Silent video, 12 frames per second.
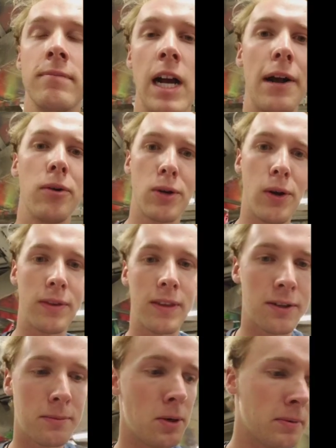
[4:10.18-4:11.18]
I'll go out
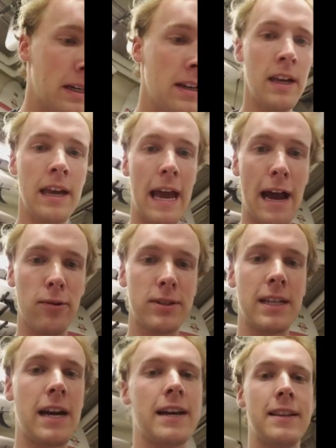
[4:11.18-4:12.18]
there in a moment.
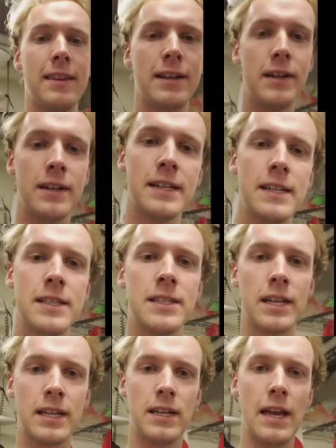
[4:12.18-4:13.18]
Outside, there is
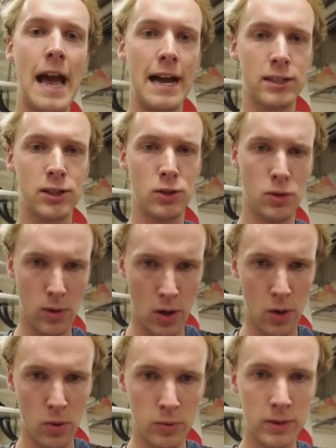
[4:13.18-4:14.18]
access to a
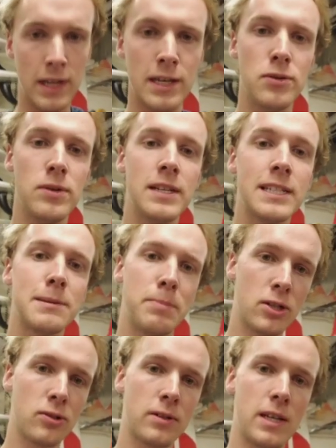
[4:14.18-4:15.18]
hose, and you need a
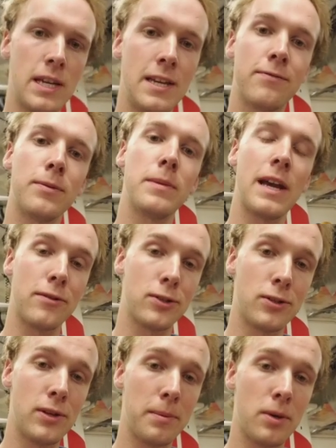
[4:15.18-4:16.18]
special key from the
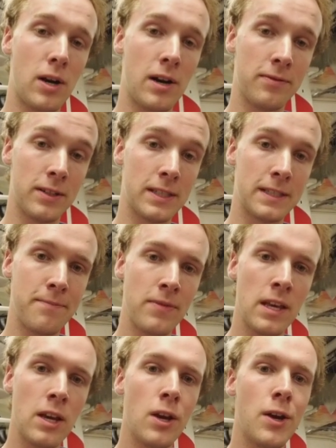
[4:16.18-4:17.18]
Outdoor UW office.
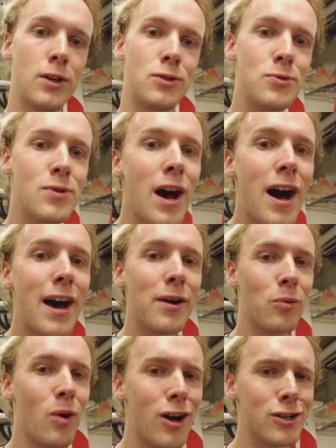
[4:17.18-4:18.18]
Do
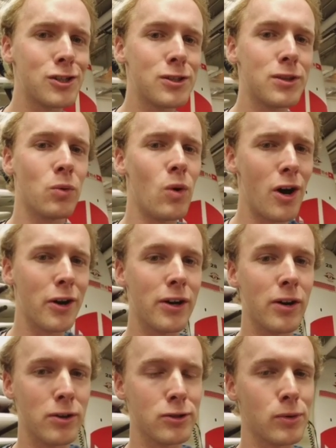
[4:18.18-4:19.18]
not wash the
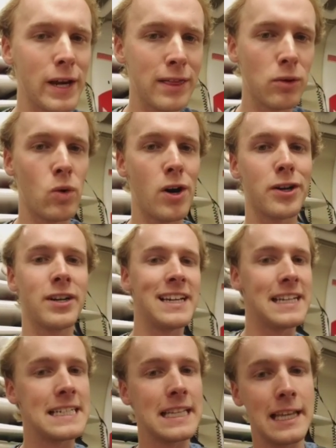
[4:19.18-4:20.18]
water or drain the water
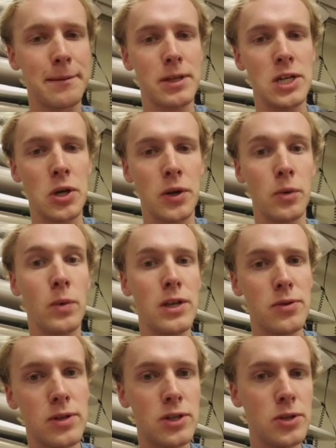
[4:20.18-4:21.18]
into Lake Mendota. What
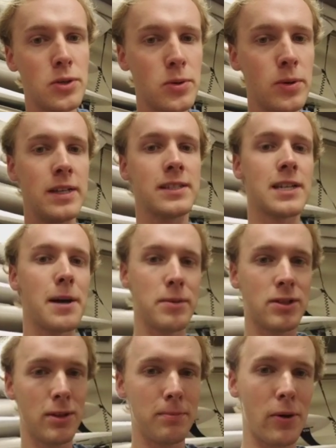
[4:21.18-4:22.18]
you can do is come
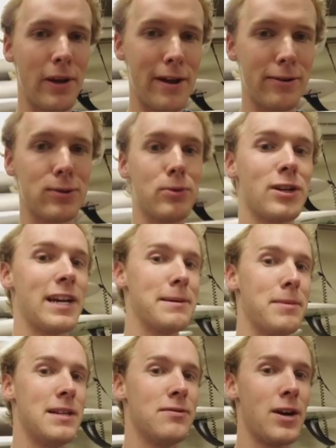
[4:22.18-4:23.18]
into the boathouse, which I
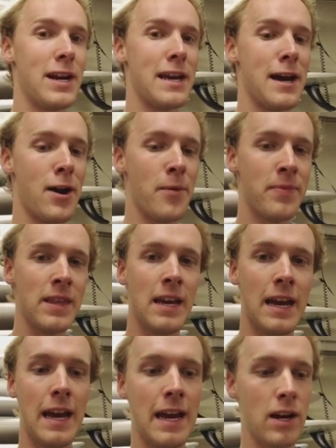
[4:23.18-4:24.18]
am in right now,
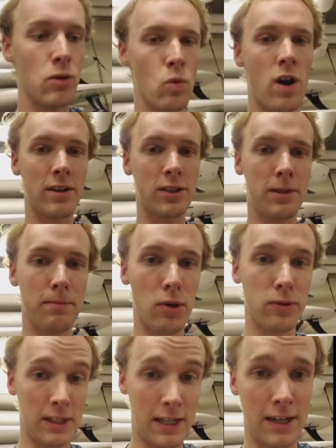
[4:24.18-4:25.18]
and wash the
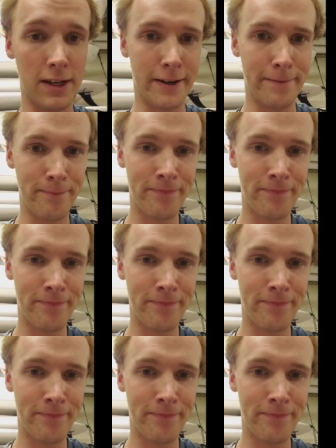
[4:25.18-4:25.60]
boats here,